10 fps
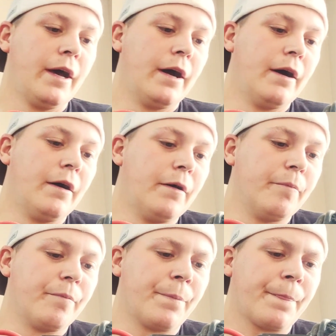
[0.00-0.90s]

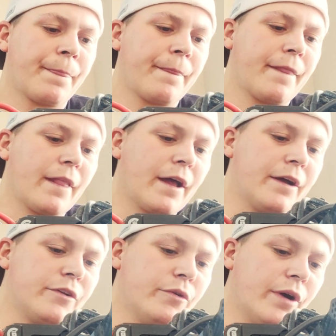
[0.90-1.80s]
I
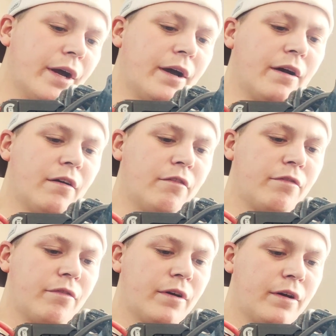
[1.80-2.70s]
do have
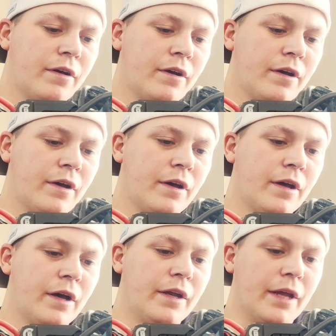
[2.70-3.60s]

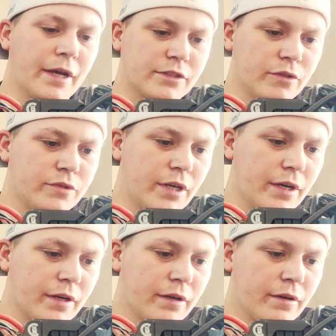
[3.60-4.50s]
an Exotek